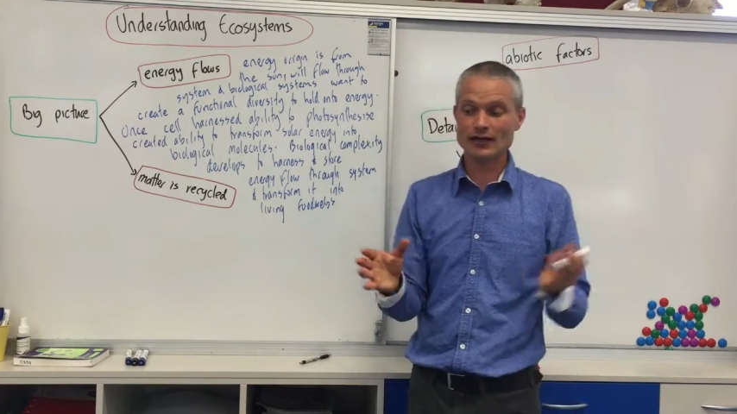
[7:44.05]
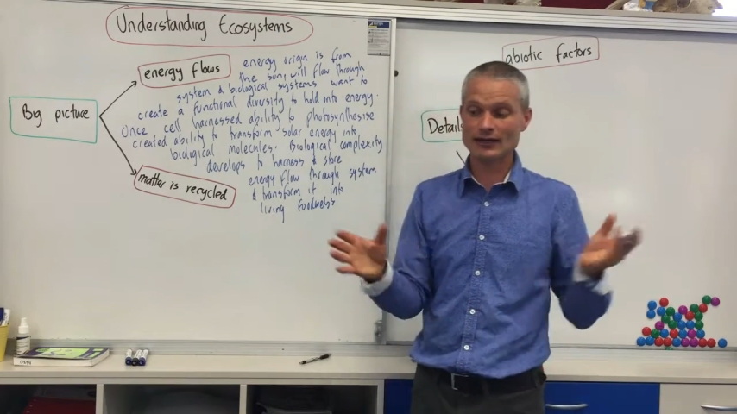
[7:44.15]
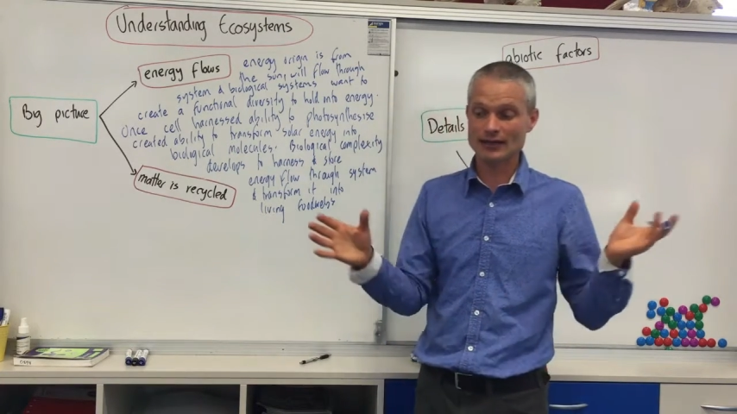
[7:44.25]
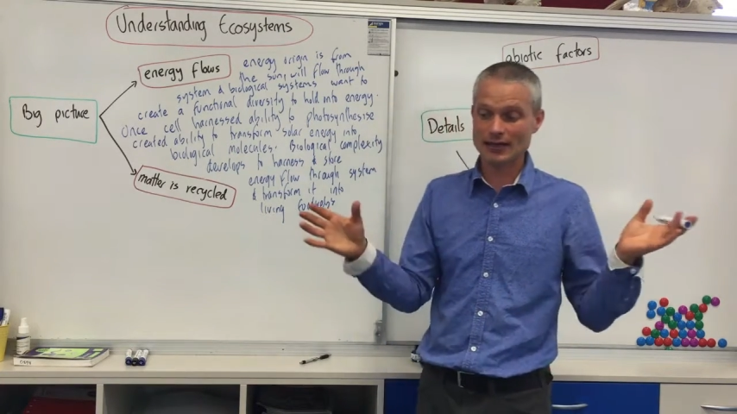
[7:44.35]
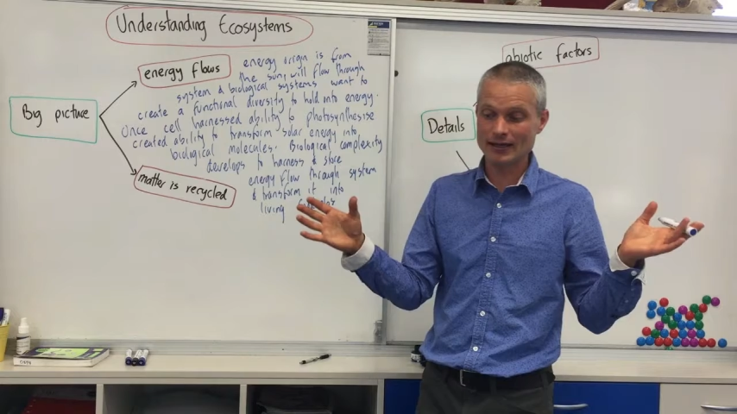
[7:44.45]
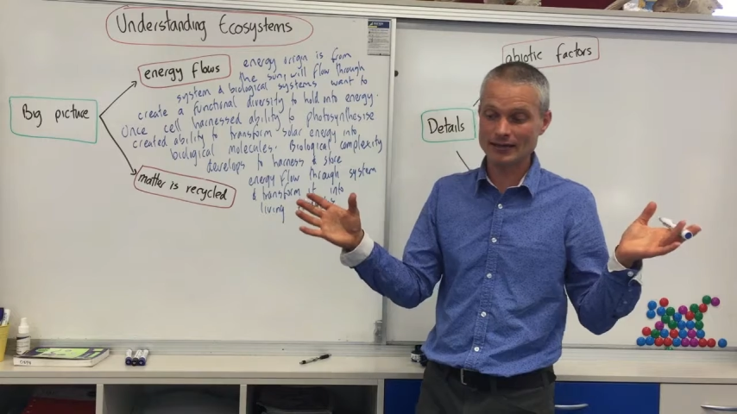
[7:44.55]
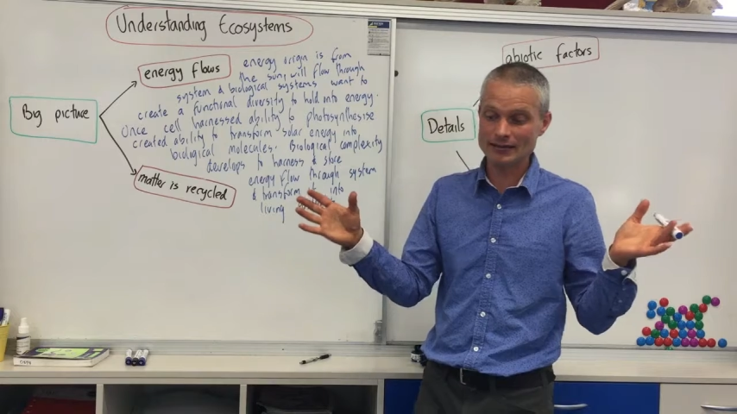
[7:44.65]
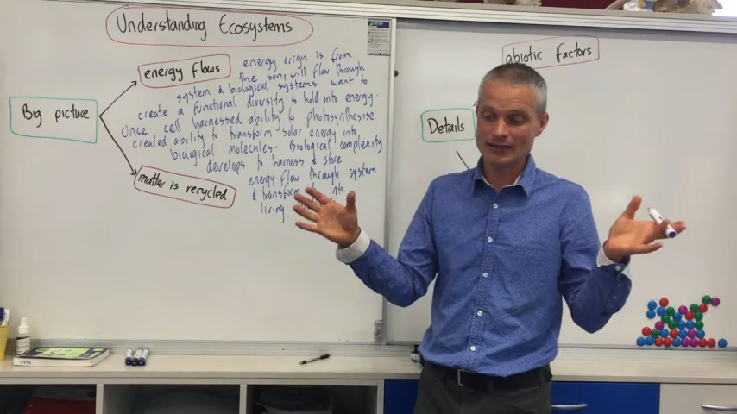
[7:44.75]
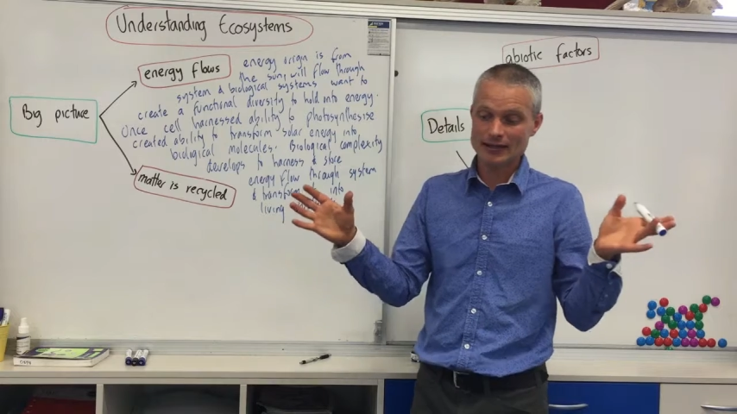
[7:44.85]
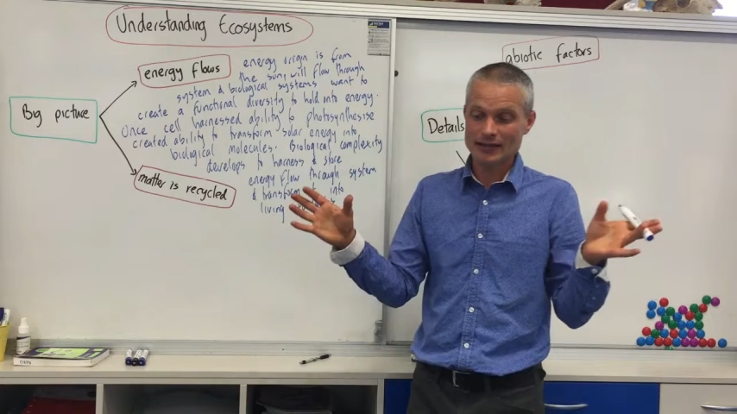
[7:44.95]

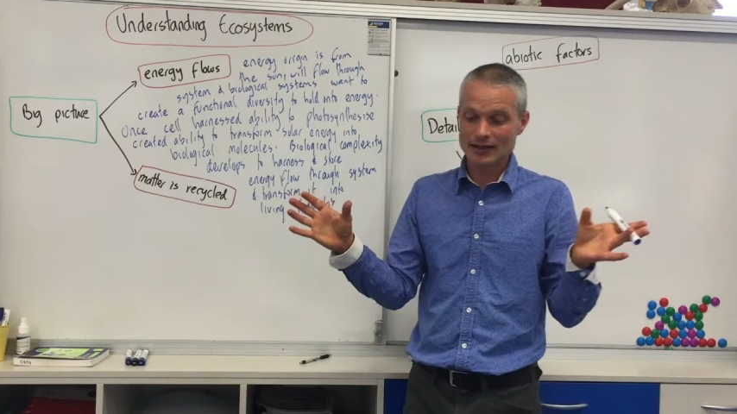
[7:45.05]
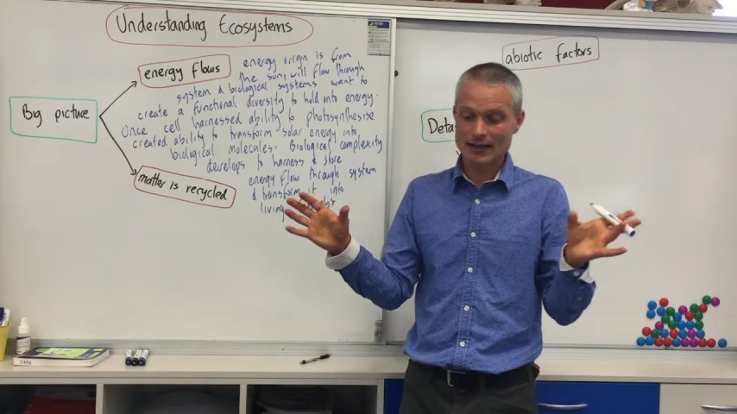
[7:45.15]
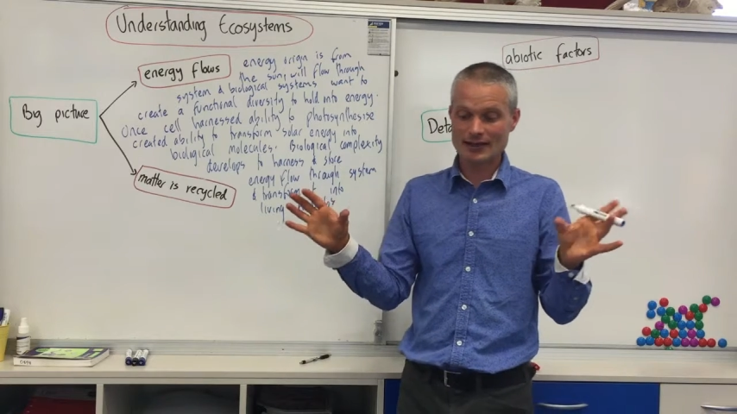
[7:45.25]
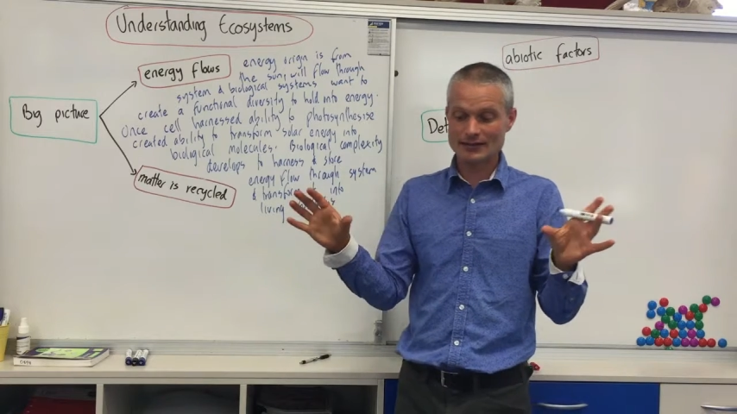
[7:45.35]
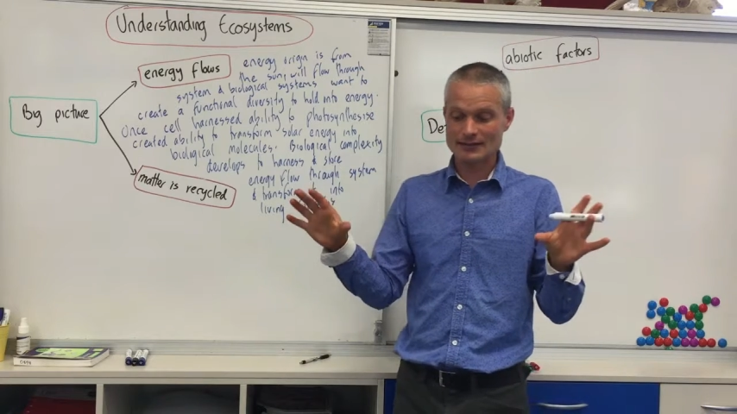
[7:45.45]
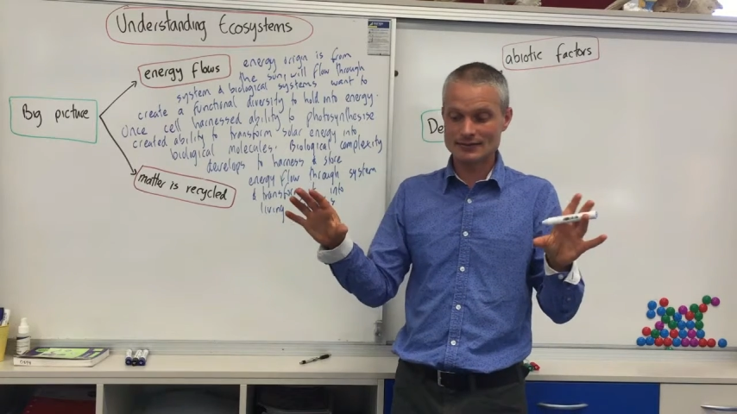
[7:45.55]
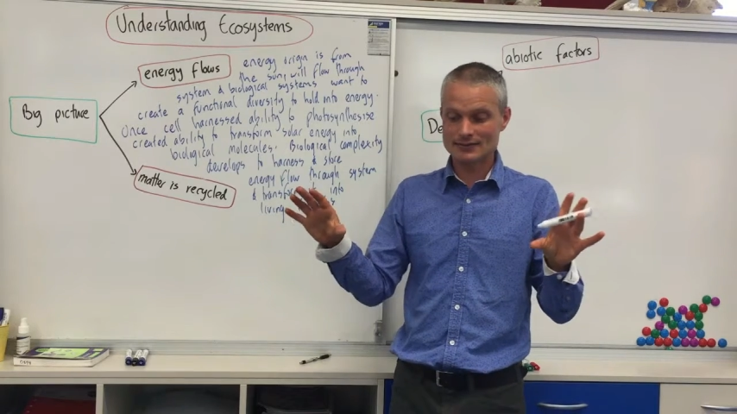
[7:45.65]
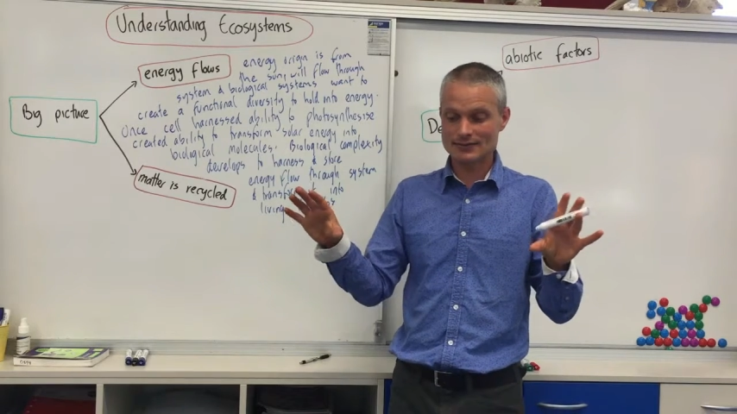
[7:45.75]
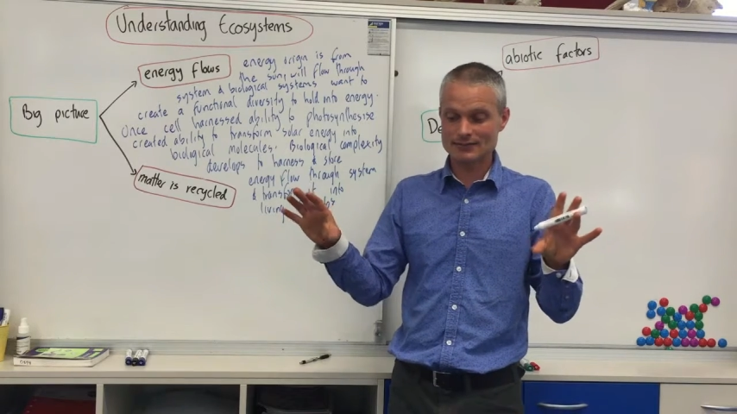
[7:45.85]
and